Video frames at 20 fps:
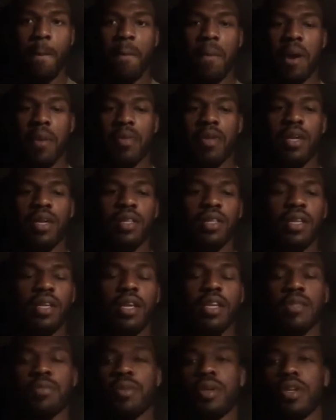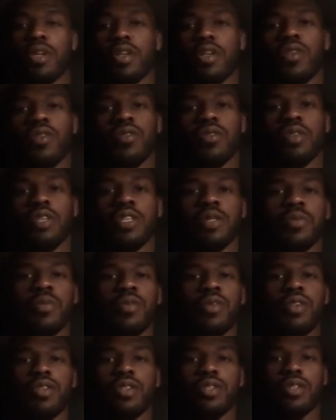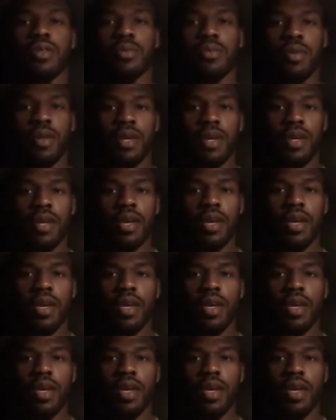Muhammad Ali has been a huge inspiration to me,